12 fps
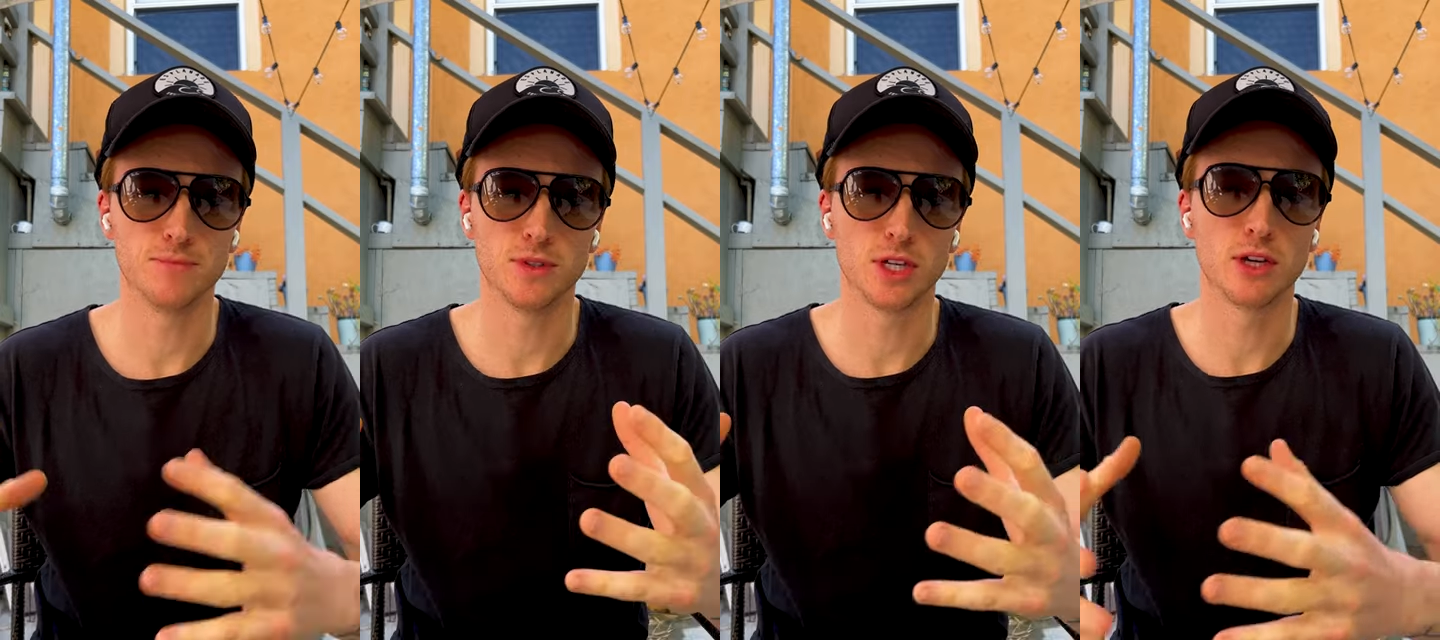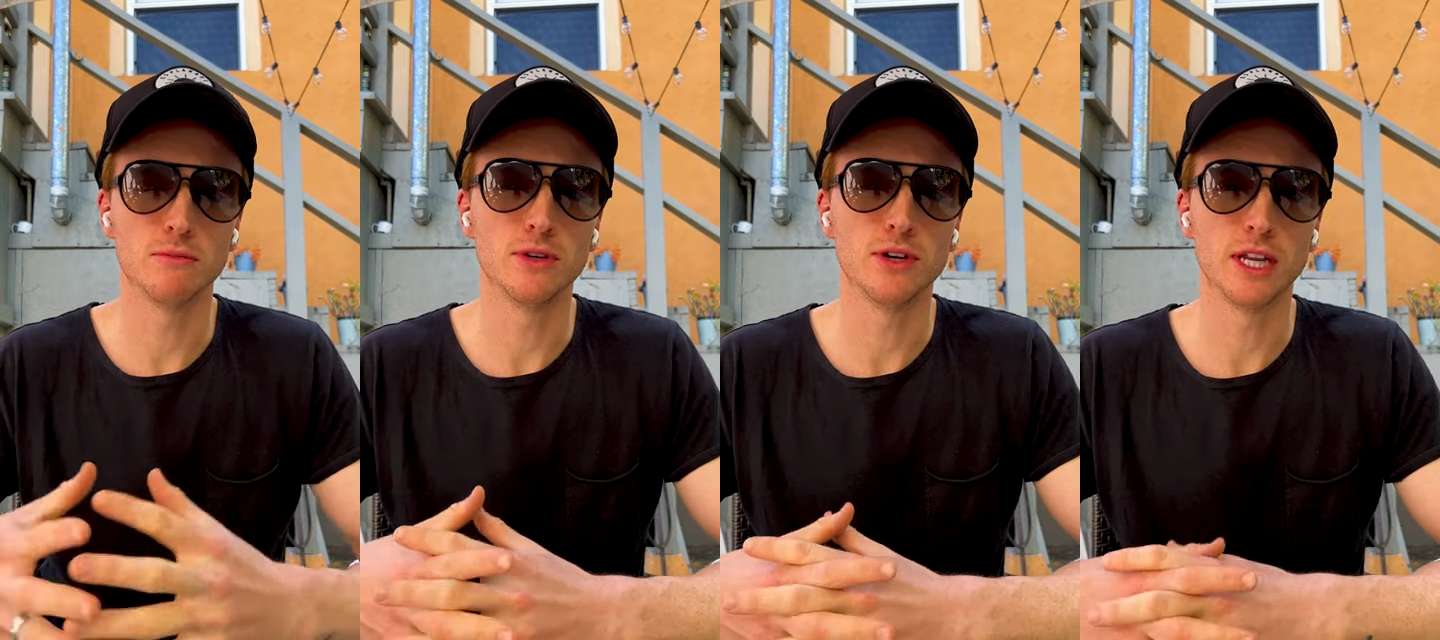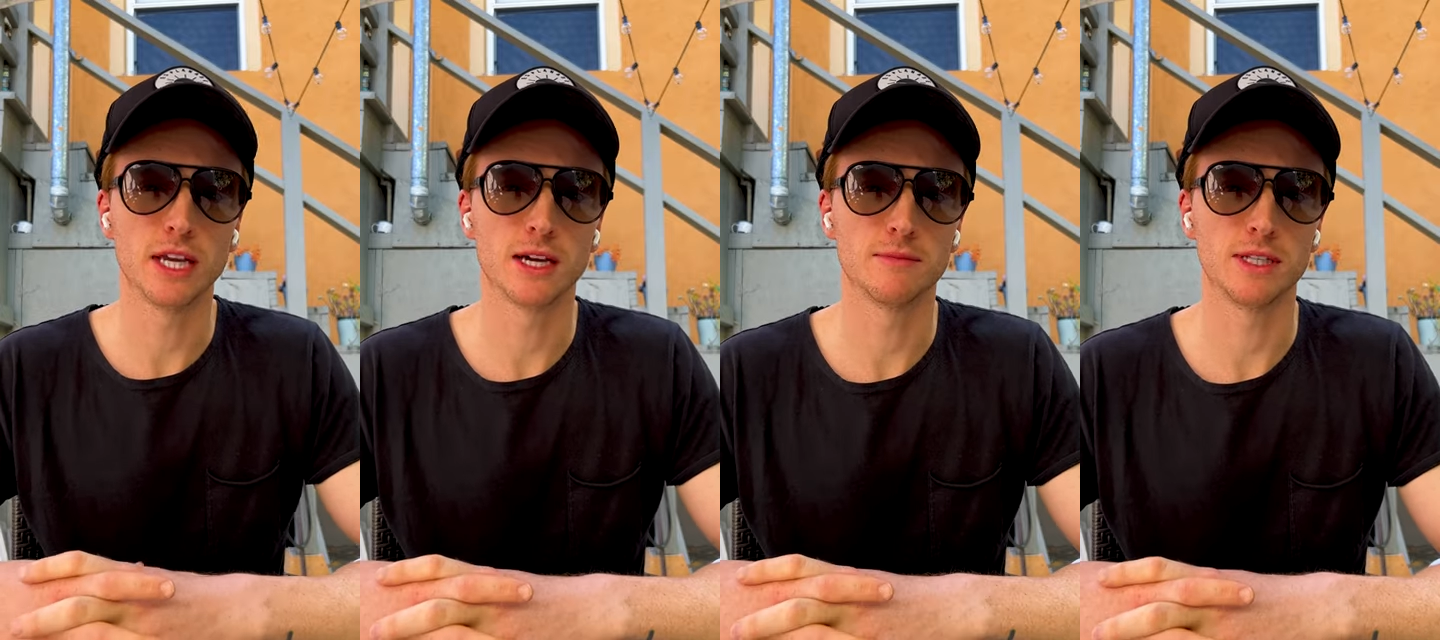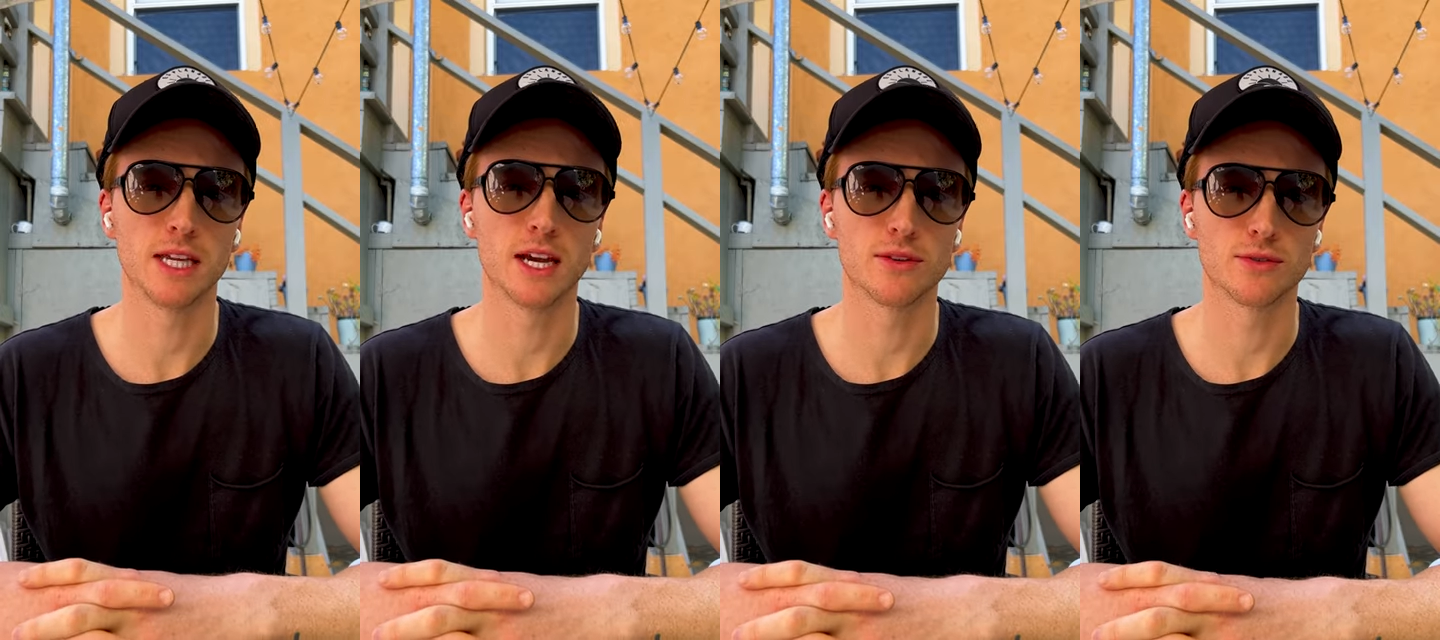the community come
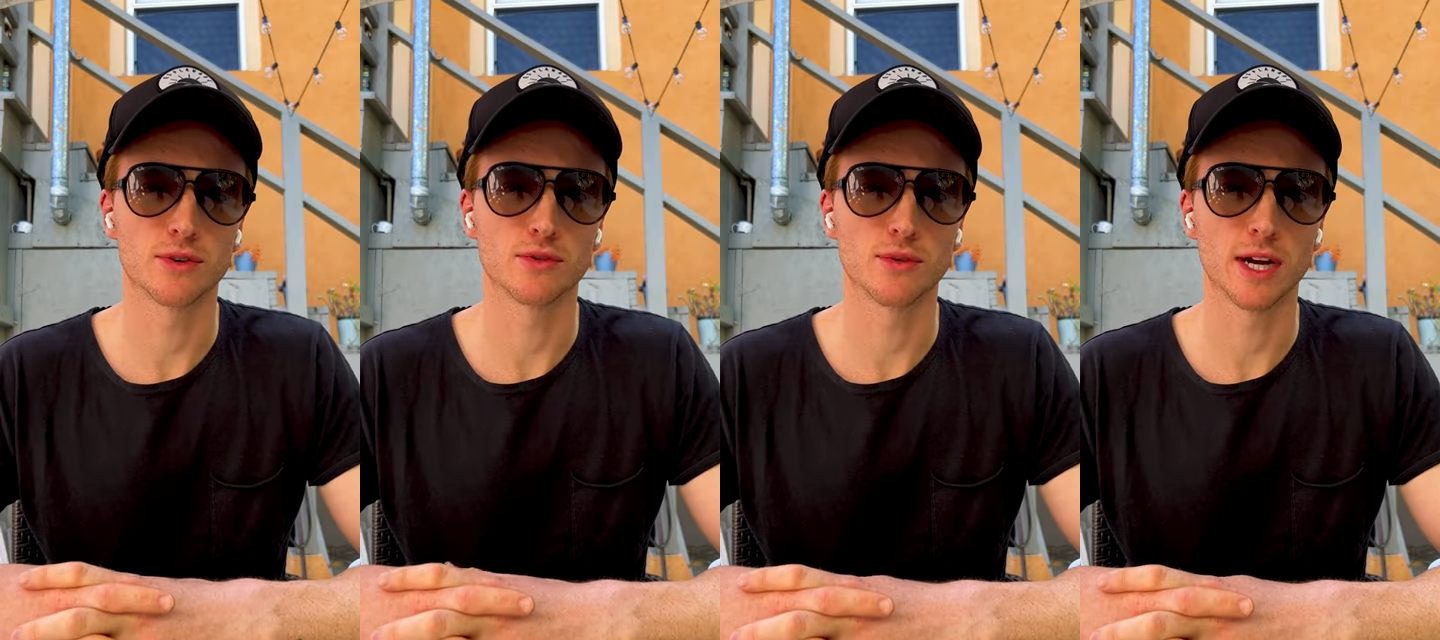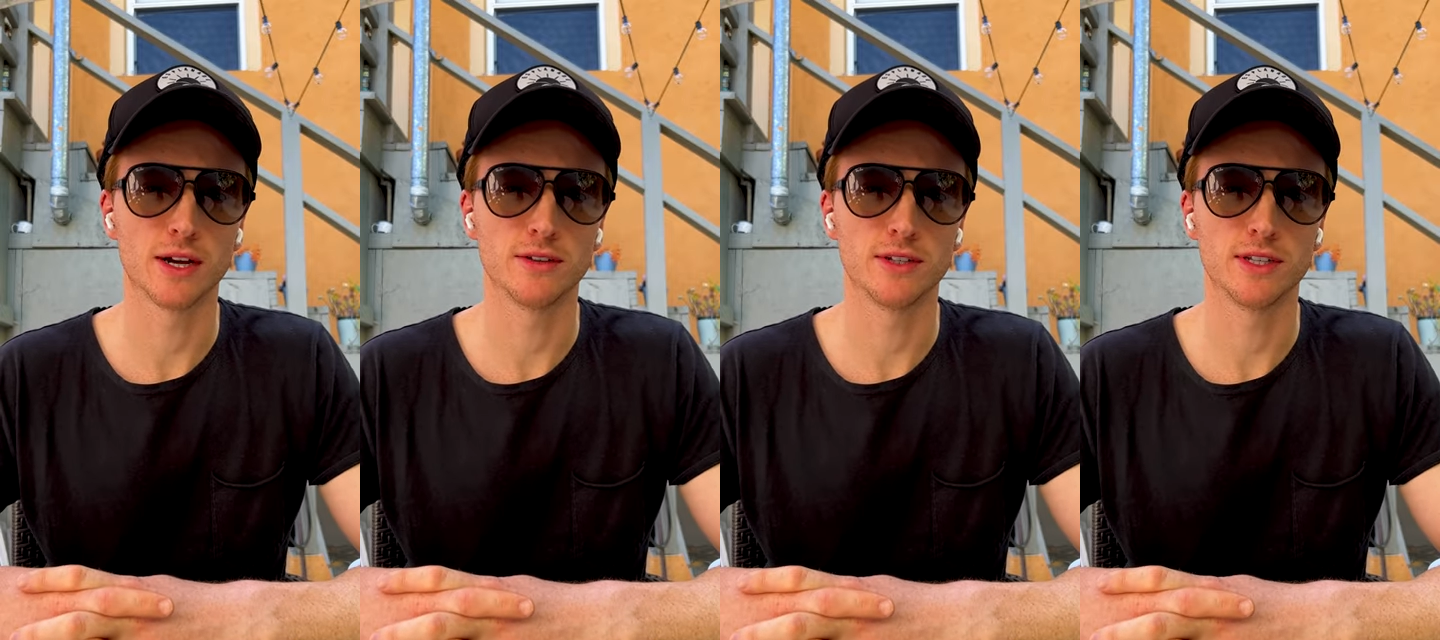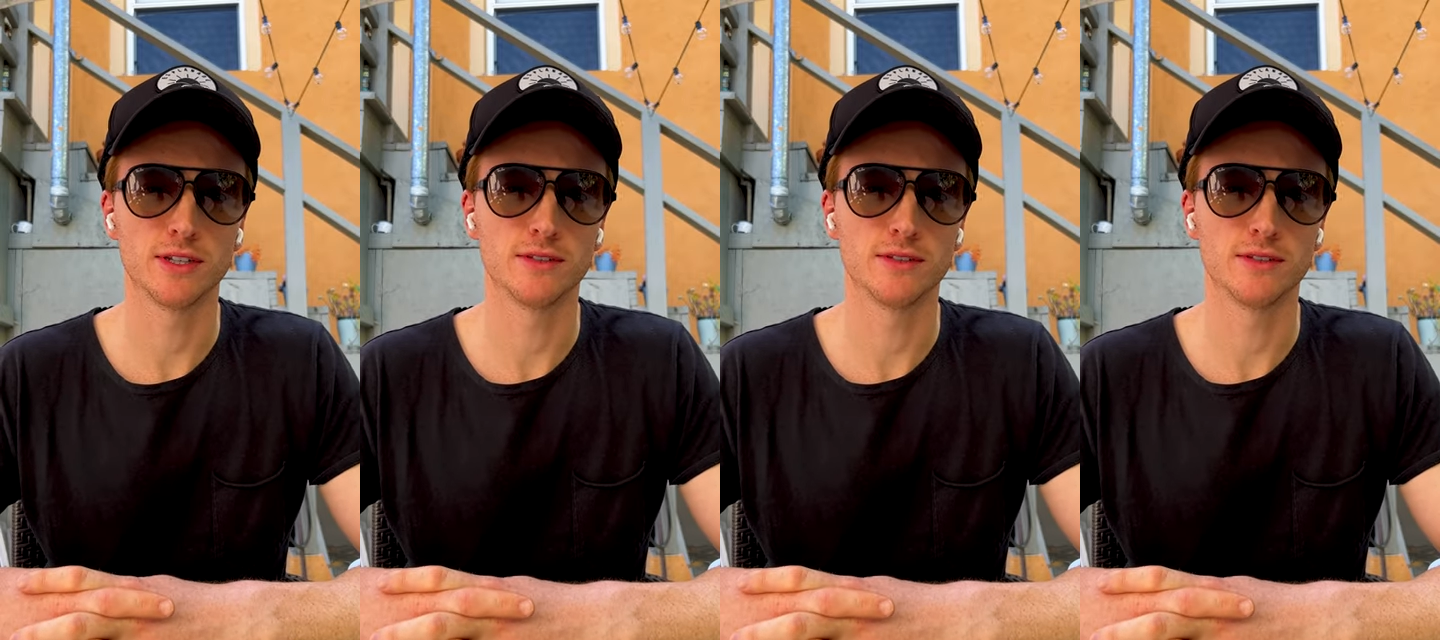together around